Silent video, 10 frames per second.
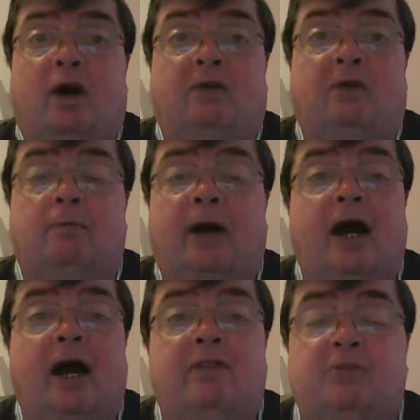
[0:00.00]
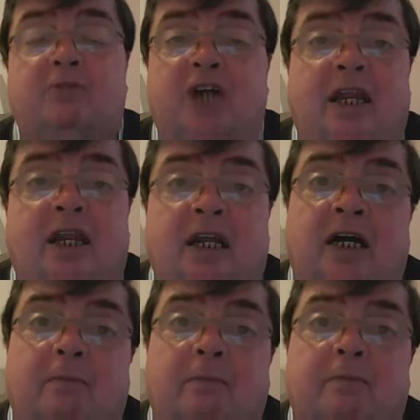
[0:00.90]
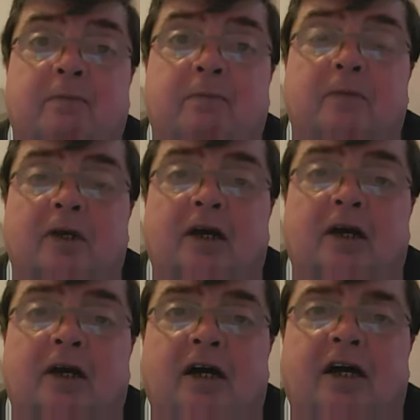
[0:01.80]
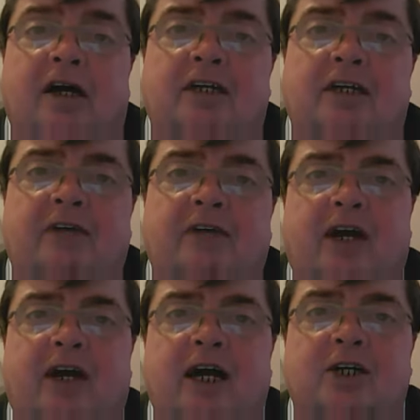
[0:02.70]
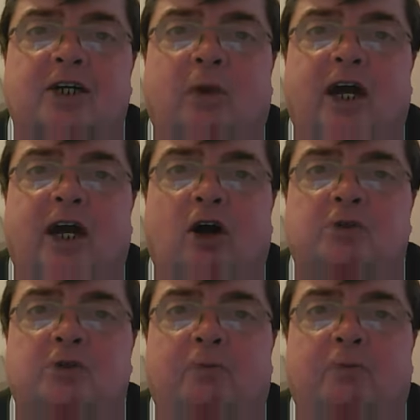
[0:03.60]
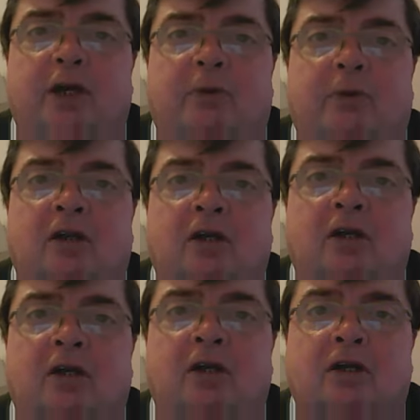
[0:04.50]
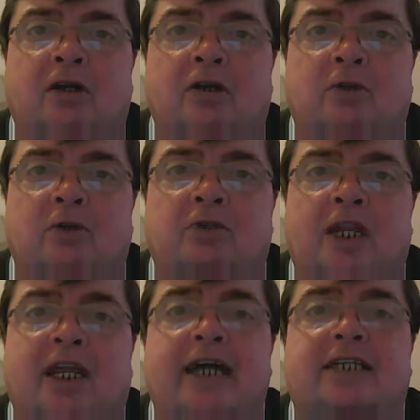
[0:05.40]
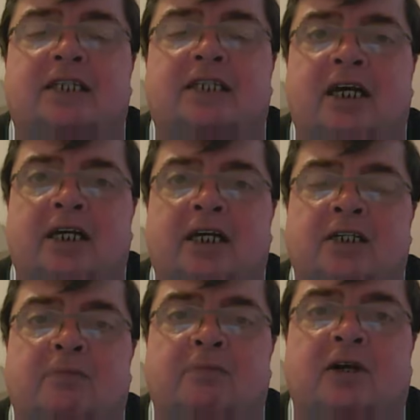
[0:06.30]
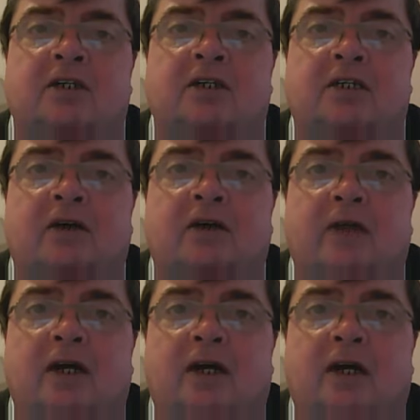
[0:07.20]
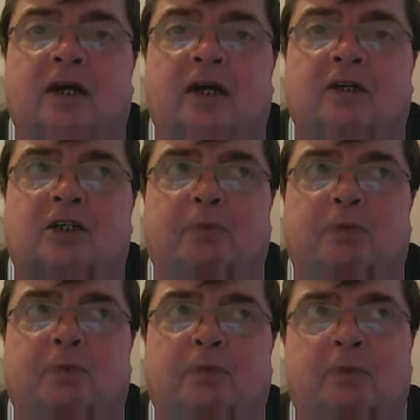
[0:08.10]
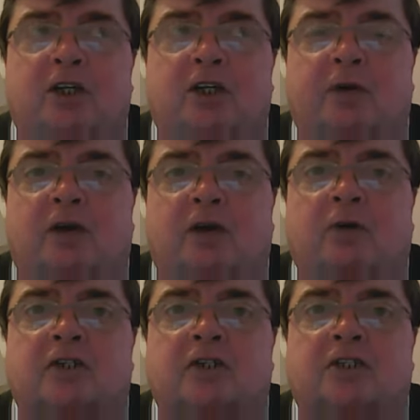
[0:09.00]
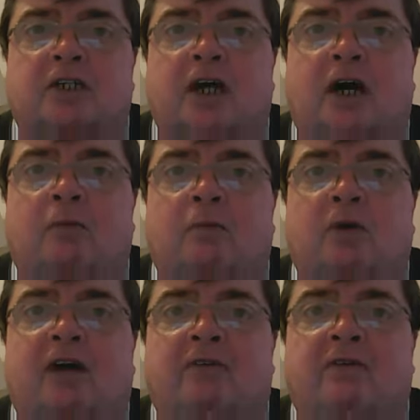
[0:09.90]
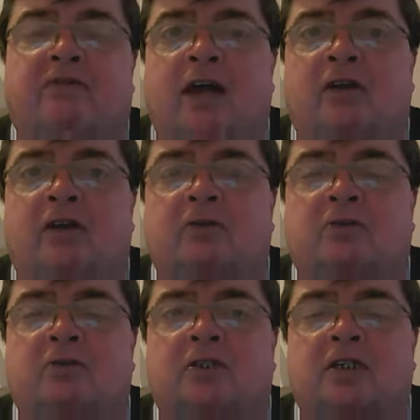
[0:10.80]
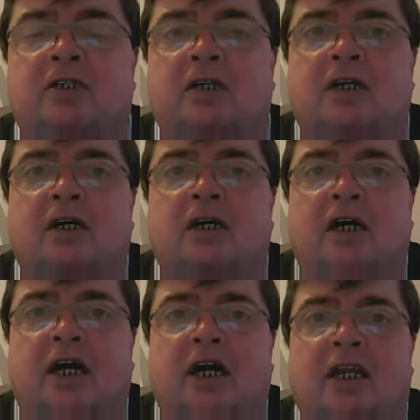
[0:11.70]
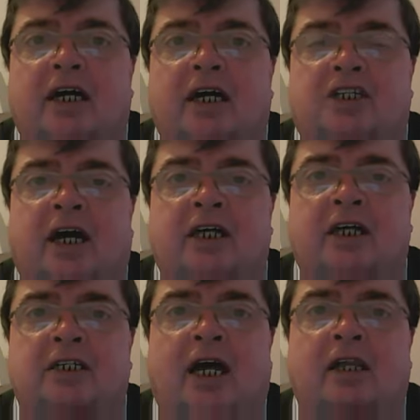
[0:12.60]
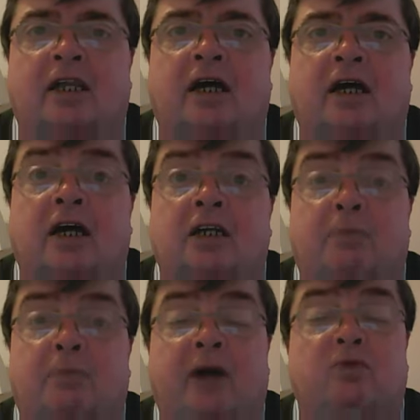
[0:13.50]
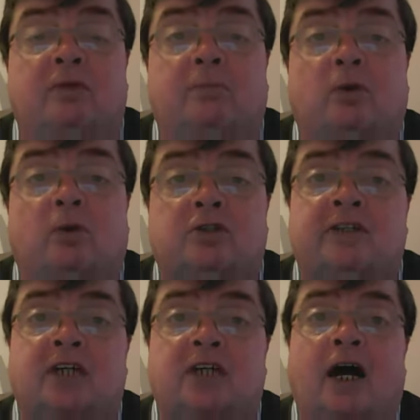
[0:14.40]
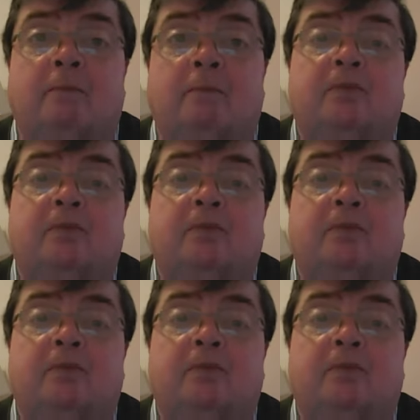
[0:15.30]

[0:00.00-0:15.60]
and remind them gently. It's a different case when it comes to people who's in later stages, because speaking from experience, we have a friend who's in late stages and is bedridden most of the time.